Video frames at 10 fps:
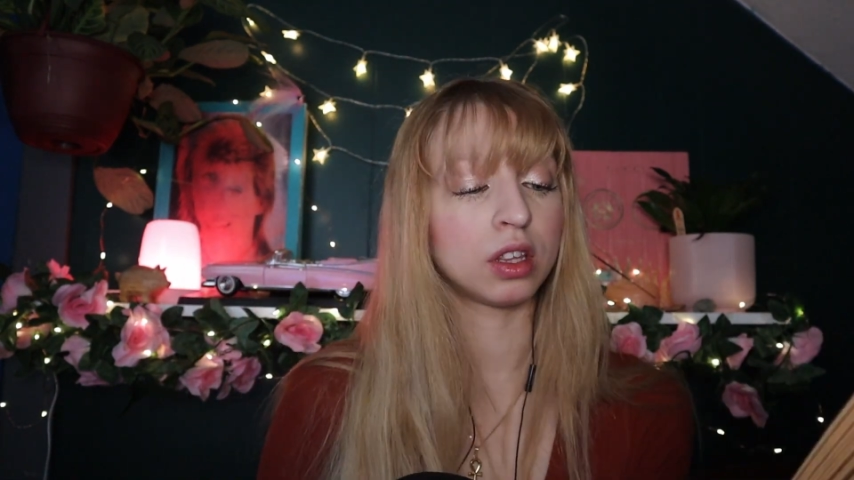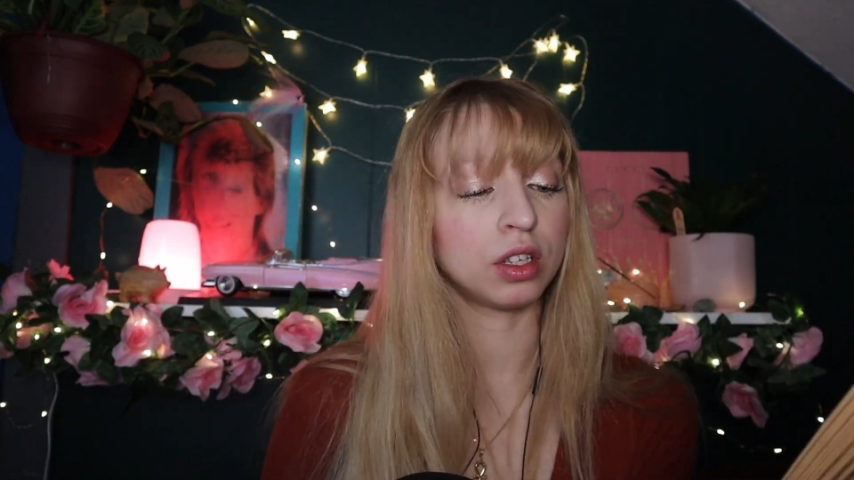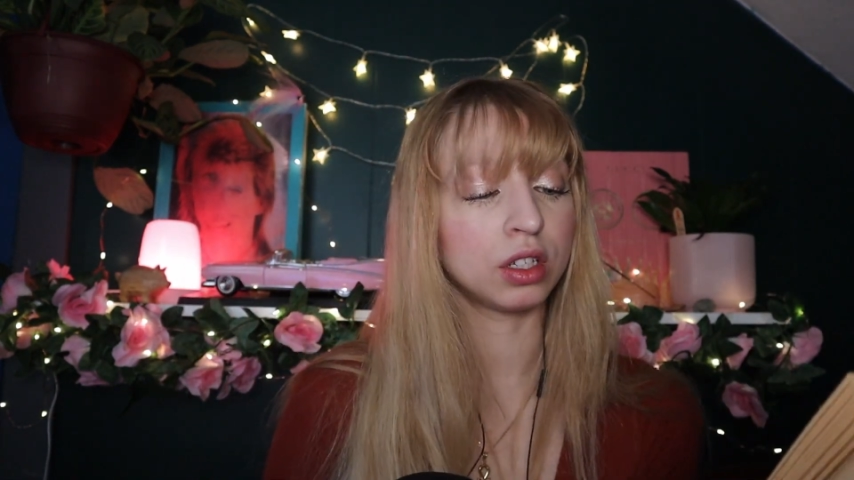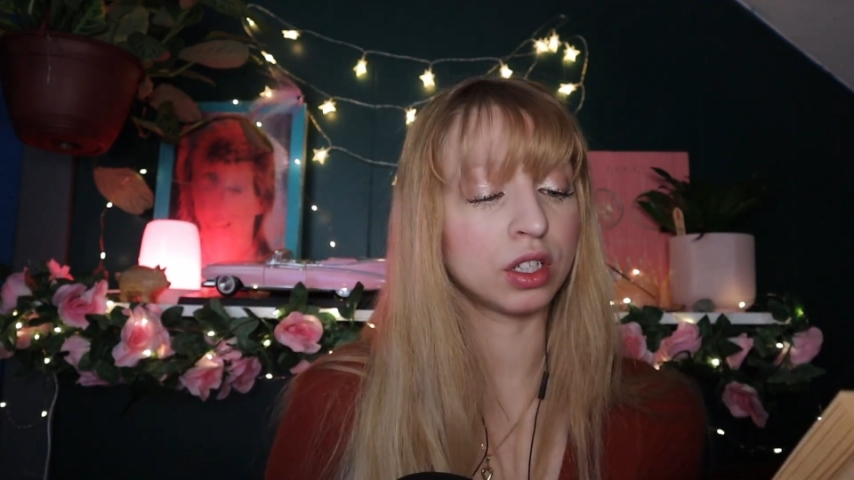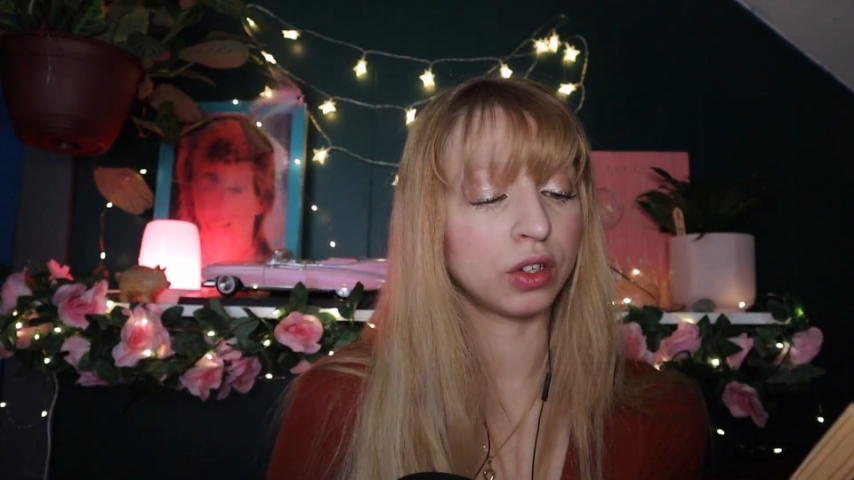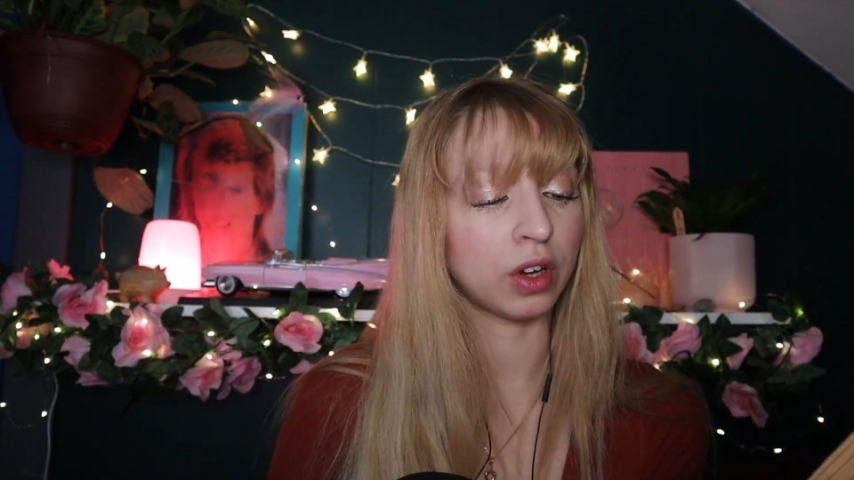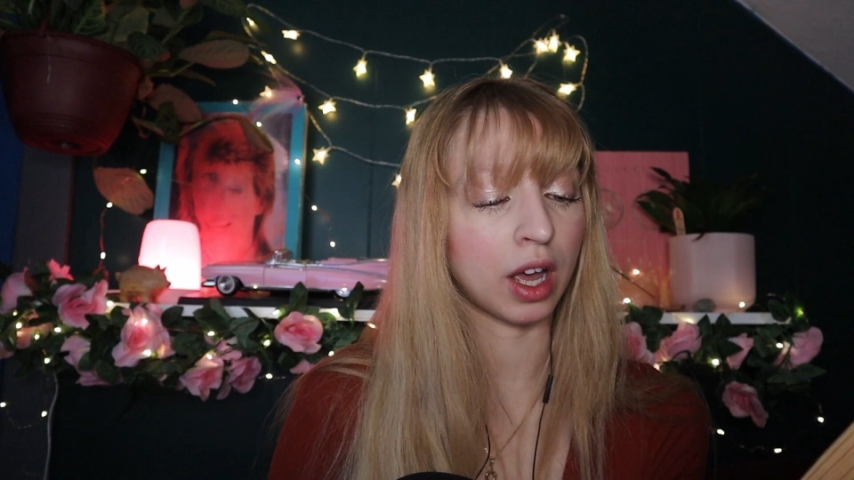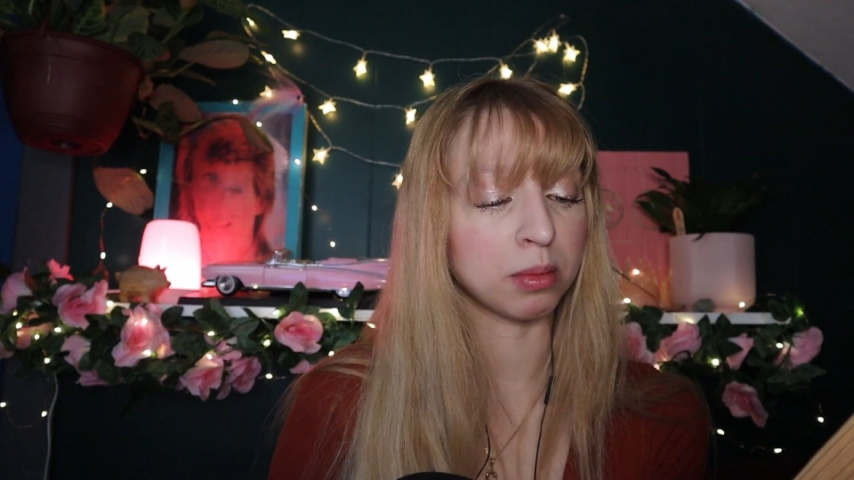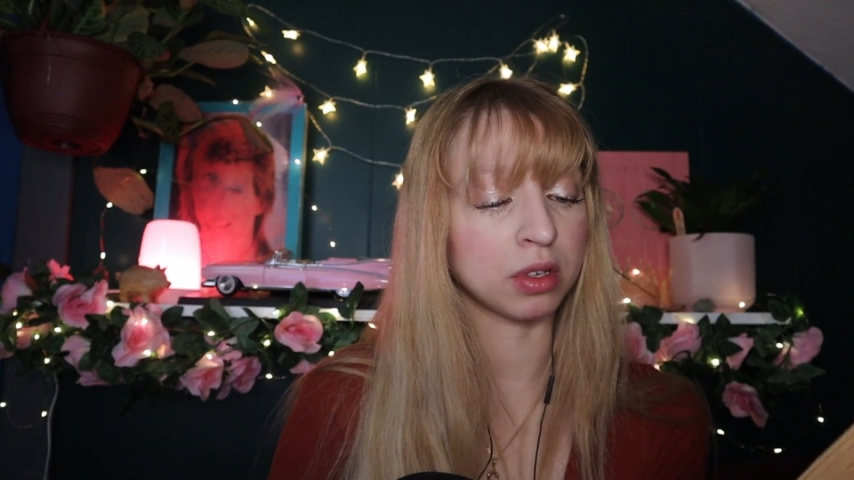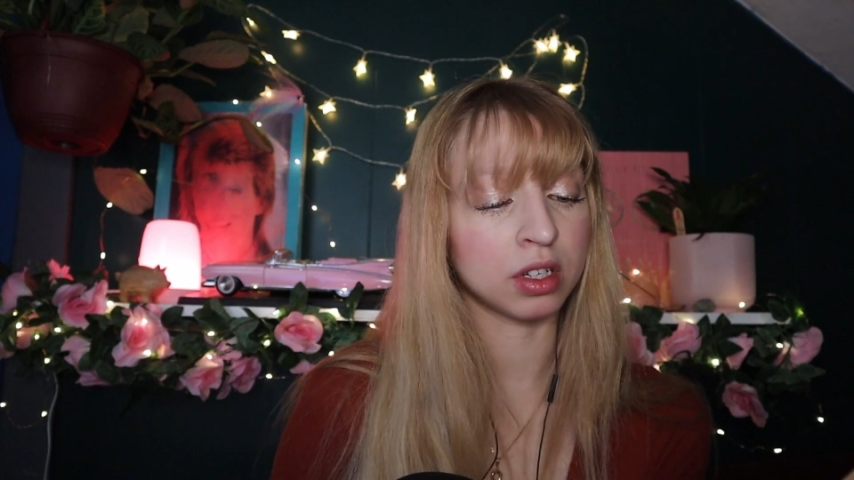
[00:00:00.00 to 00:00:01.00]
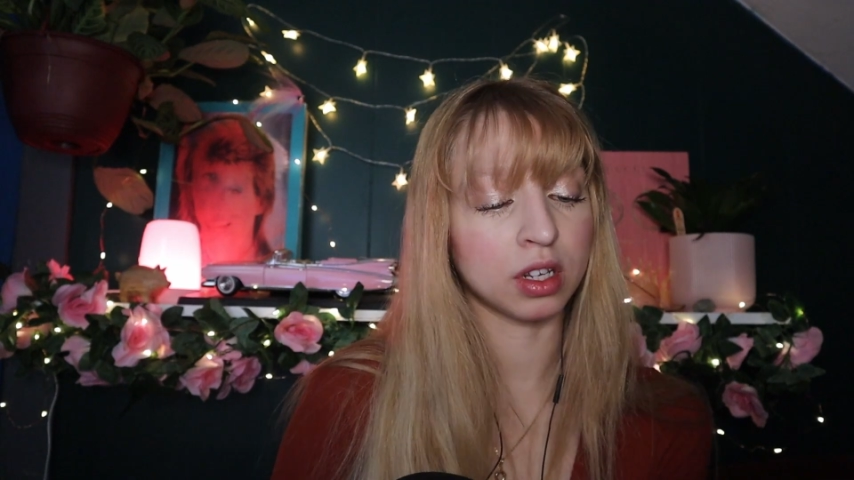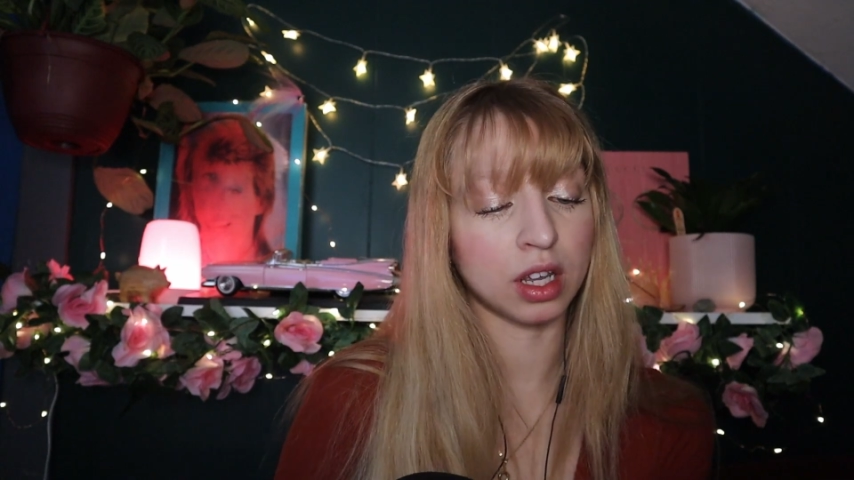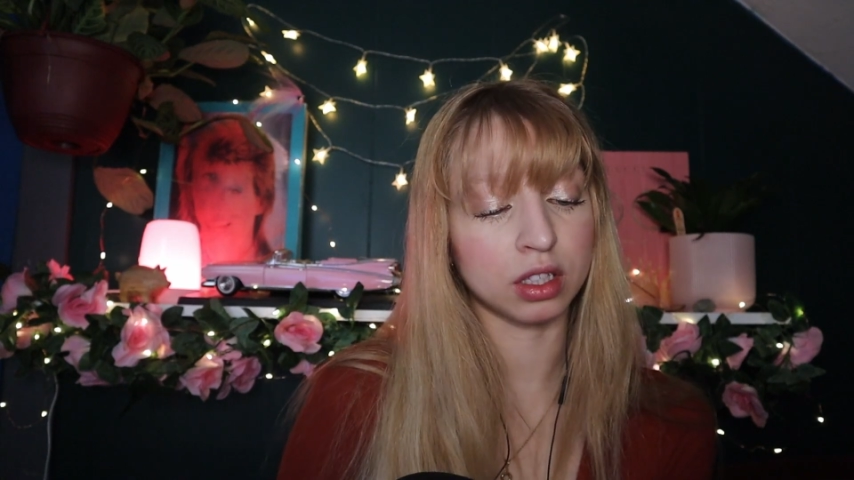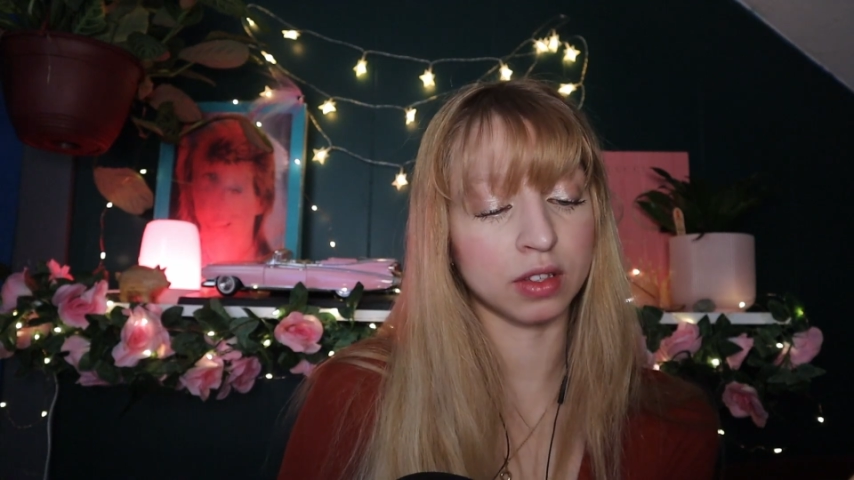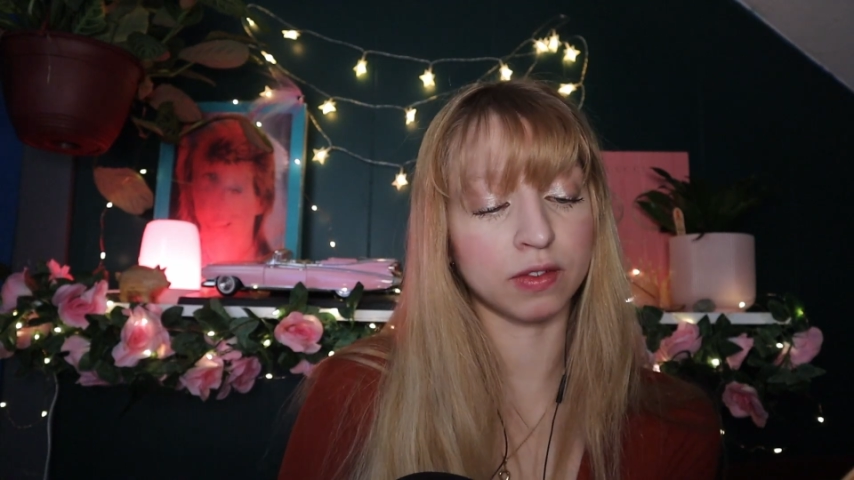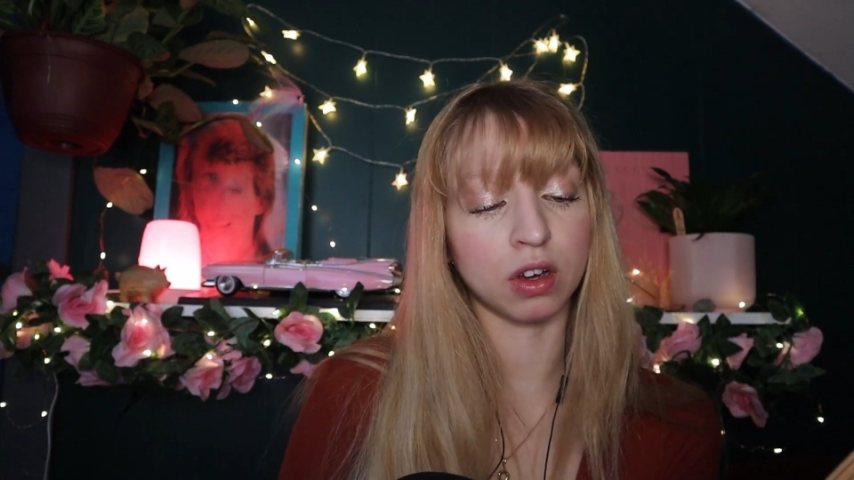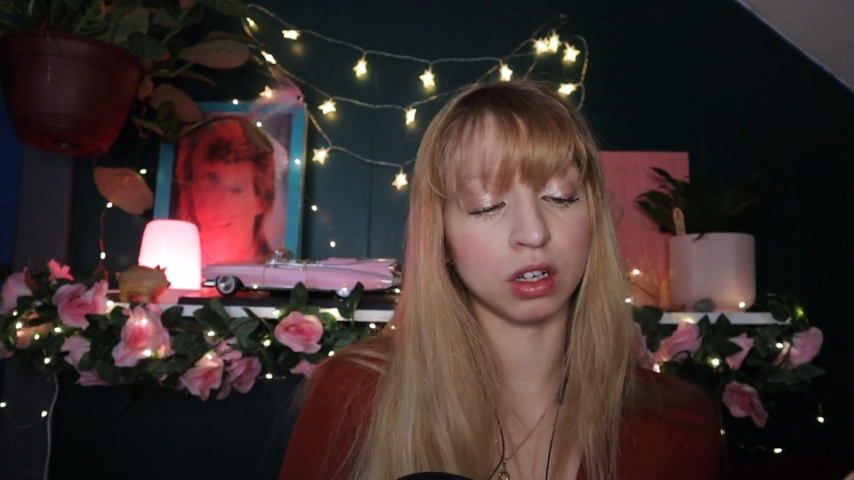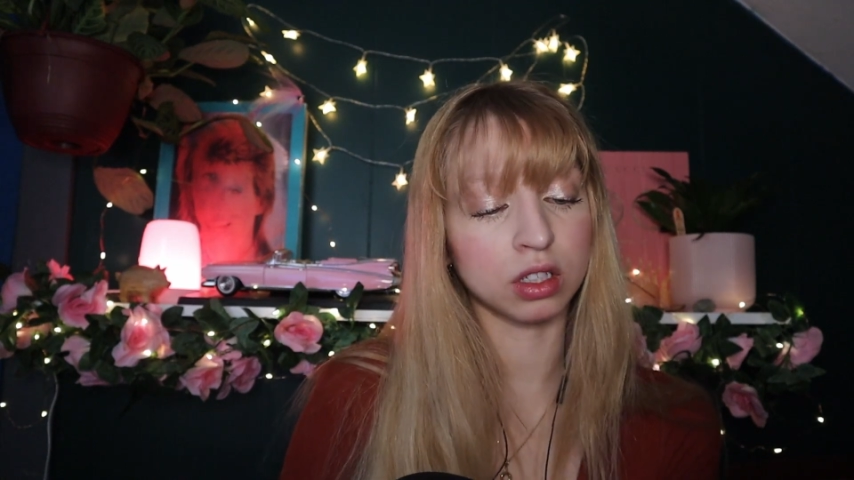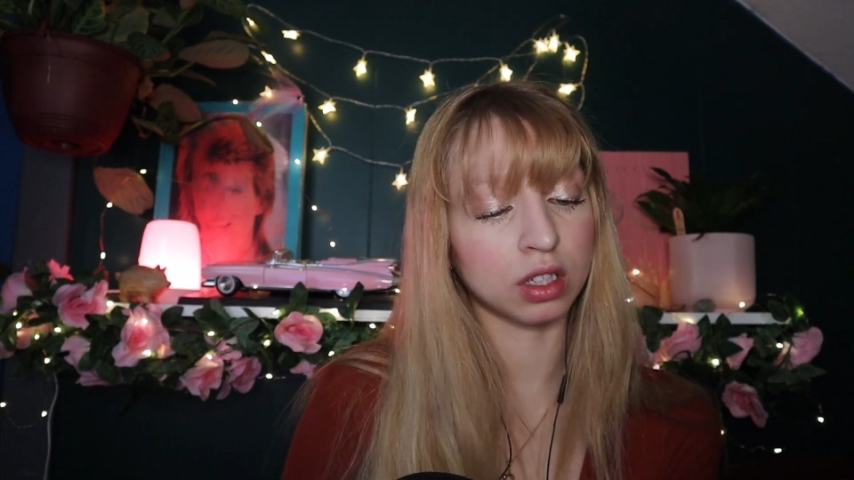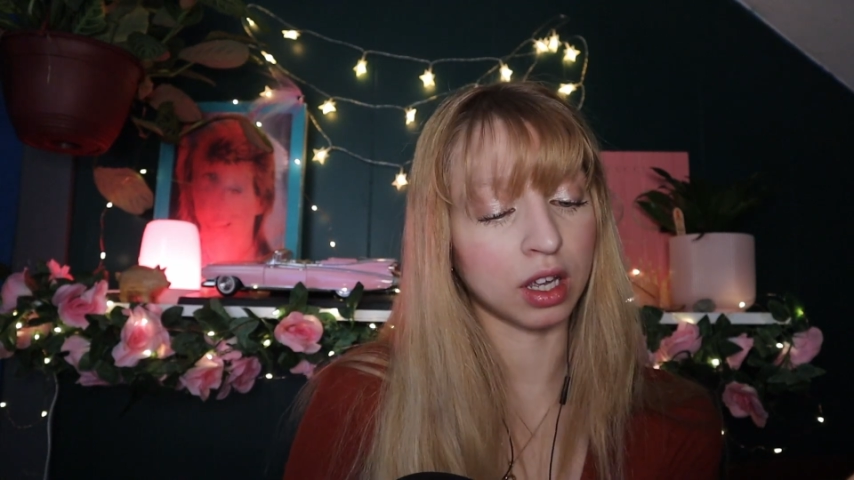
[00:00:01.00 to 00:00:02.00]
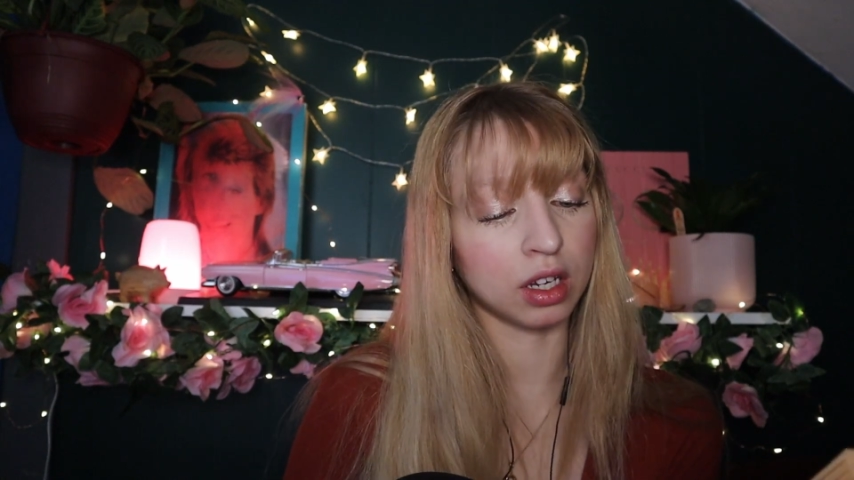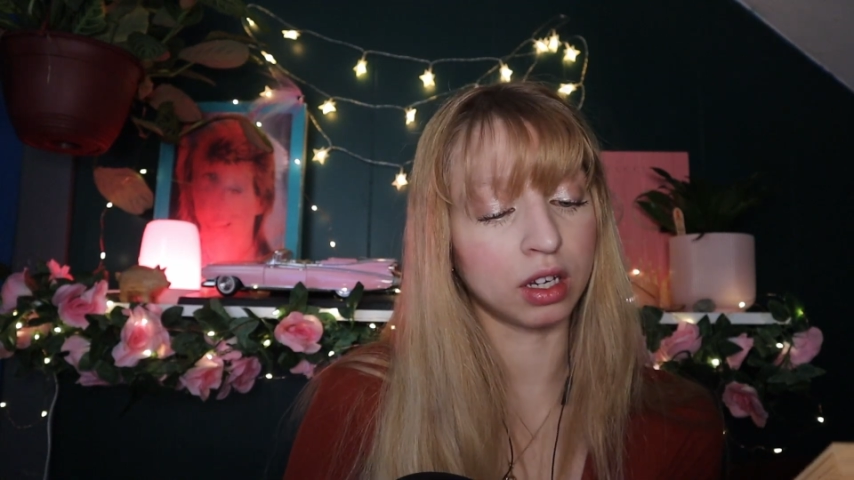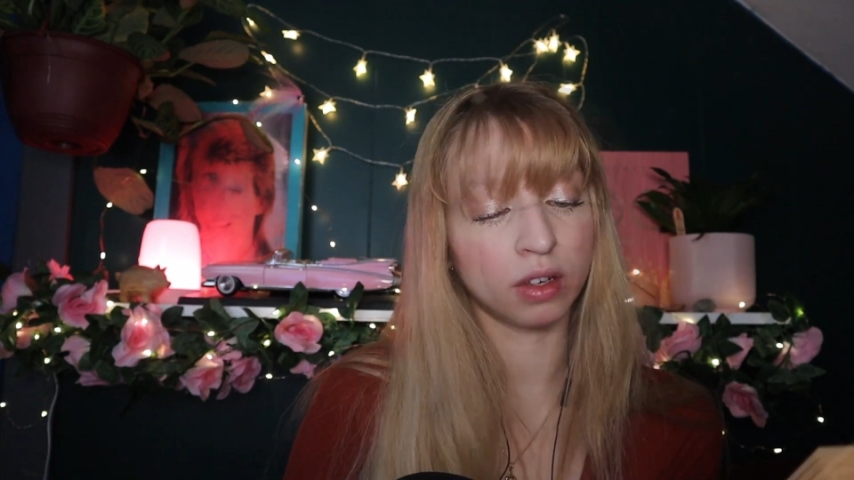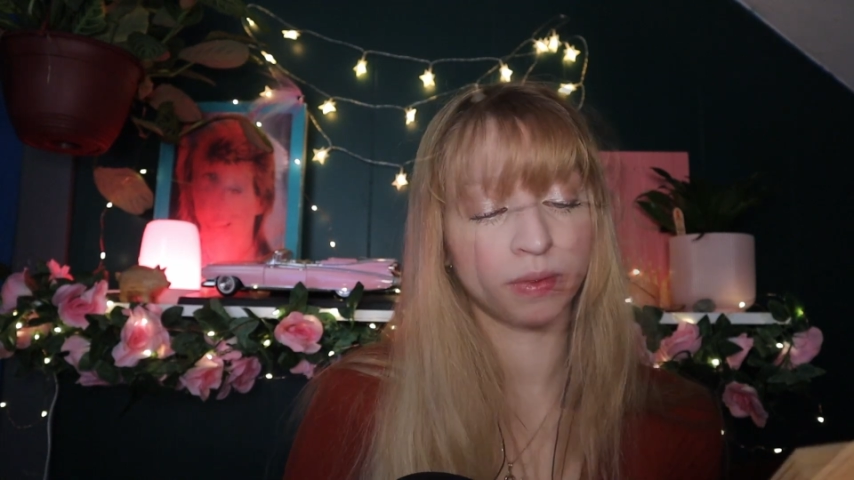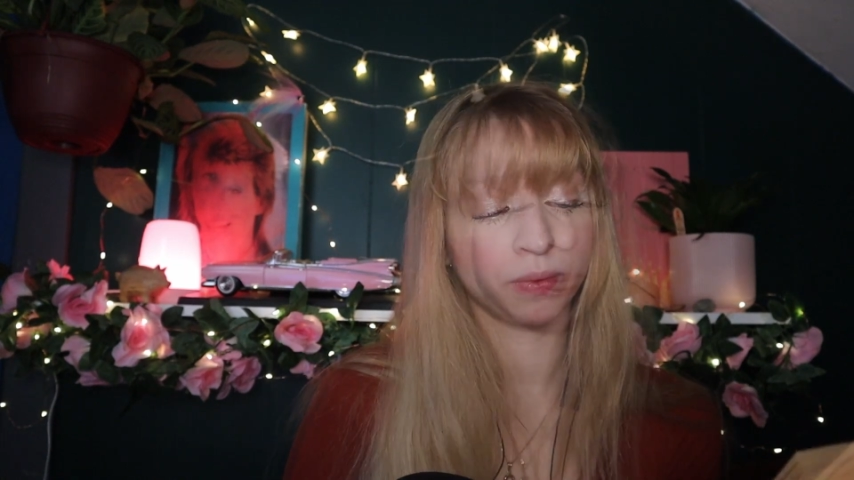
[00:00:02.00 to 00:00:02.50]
This too happened as the fox said.